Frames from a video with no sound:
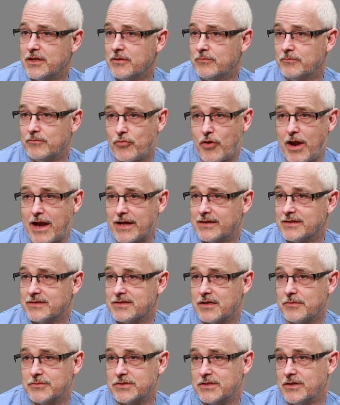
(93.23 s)
and
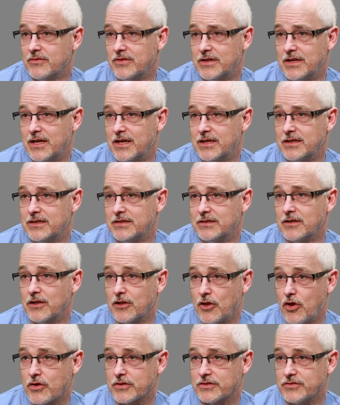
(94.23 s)
practice almost every day in
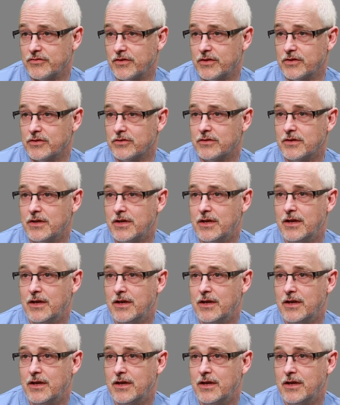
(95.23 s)
Clarksville.